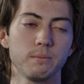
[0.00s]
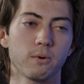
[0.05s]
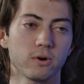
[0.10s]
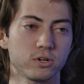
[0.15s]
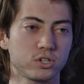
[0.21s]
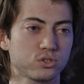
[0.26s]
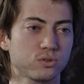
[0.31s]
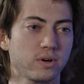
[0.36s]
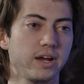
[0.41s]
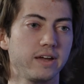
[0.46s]

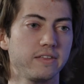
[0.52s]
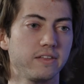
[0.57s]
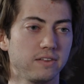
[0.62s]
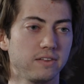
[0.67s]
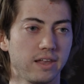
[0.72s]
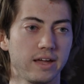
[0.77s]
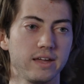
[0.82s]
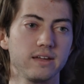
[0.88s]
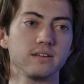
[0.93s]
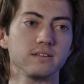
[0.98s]
portray the
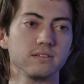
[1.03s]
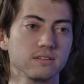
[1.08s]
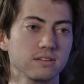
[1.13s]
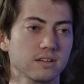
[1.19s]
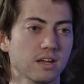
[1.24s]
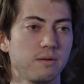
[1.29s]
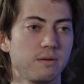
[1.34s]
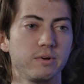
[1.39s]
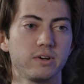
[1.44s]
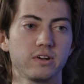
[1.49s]
light
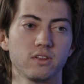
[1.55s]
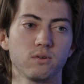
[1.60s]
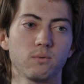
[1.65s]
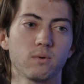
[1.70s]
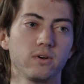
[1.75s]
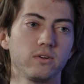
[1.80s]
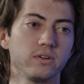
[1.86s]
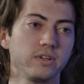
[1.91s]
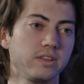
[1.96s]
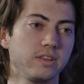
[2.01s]
coming to the
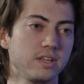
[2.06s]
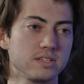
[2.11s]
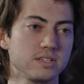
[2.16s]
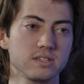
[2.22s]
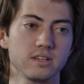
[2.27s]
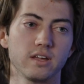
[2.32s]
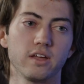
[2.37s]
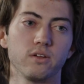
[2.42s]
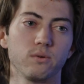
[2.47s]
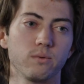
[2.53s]
world in
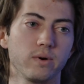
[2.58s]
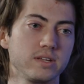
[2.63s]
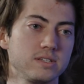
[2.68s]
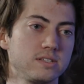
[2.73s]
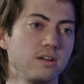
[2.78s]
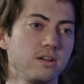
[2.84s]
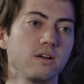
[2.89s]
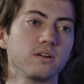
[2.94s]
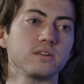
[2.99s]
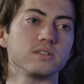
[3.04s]
this otherwise
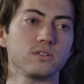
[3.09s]
dark